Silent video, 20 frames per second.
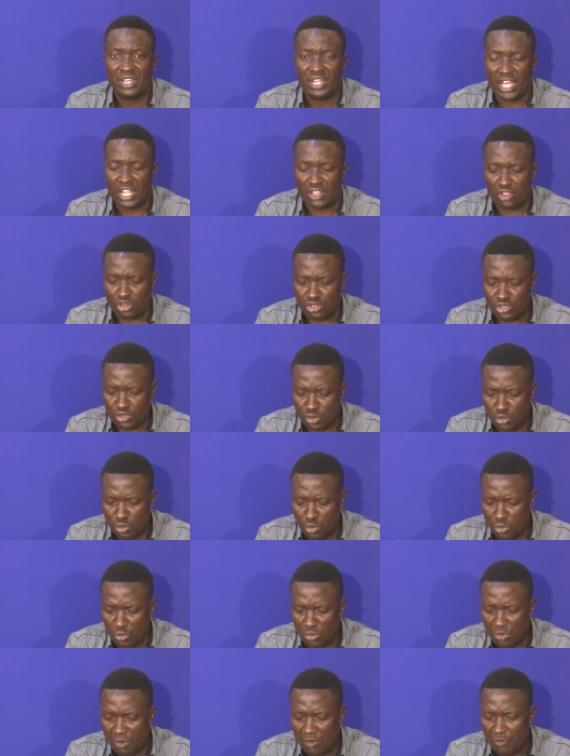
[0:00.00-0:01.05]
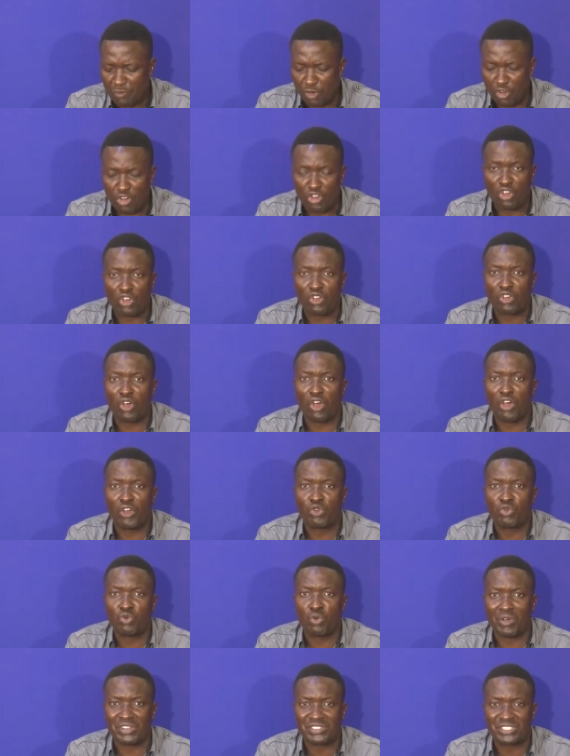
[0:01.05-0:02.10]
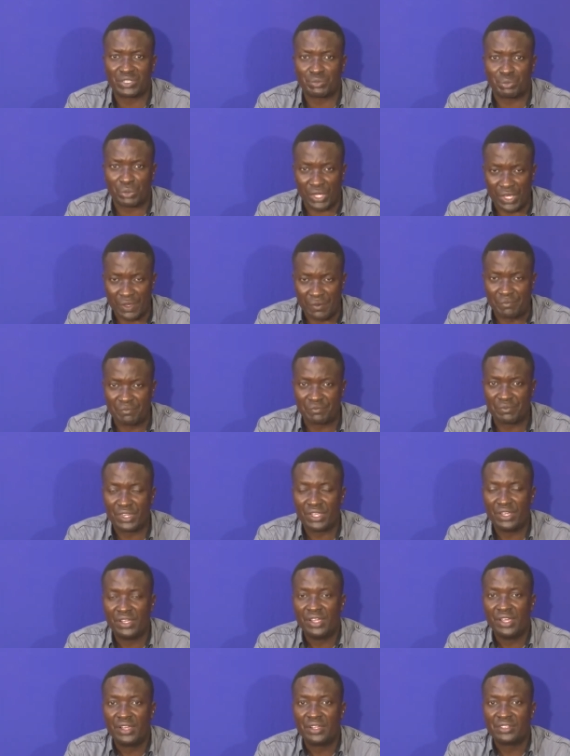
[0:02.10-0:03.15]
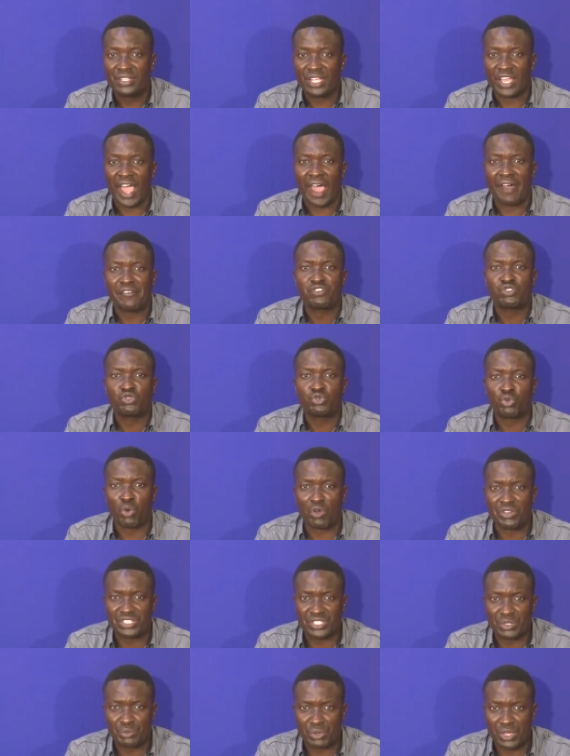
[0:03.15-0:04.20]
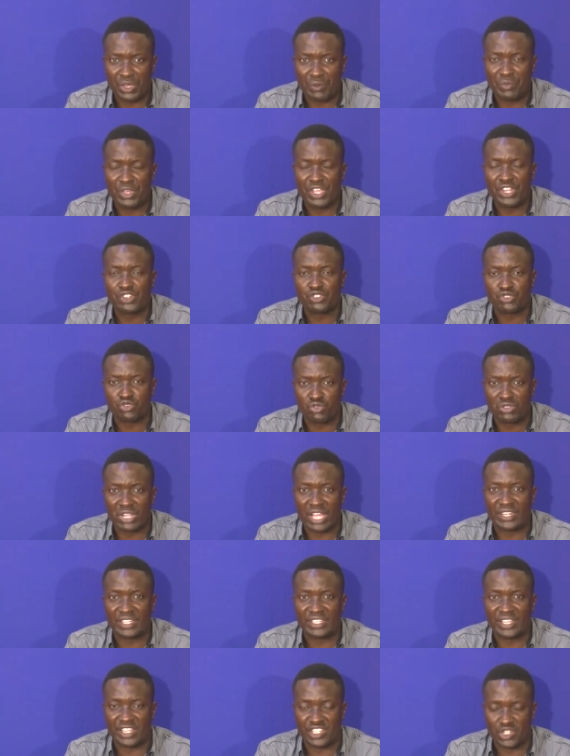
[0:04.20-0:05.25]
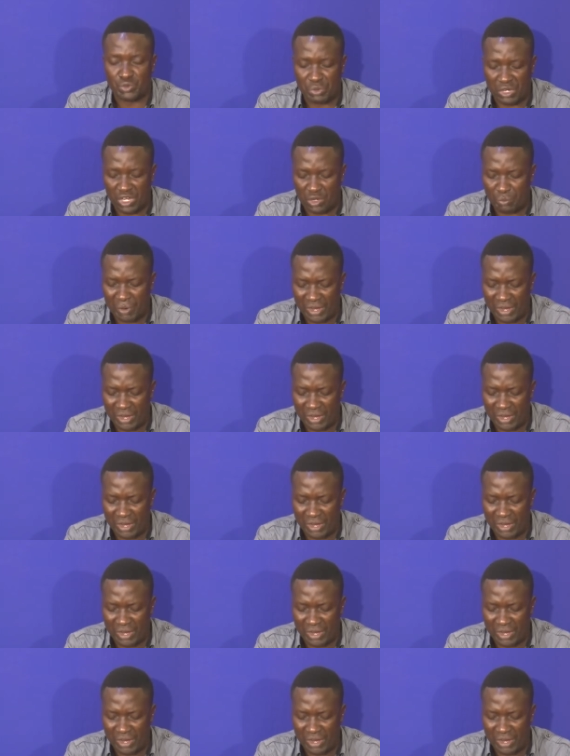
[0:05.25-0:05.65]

And those who follow God, worship him, they have to worship him in truth that is, the spirit.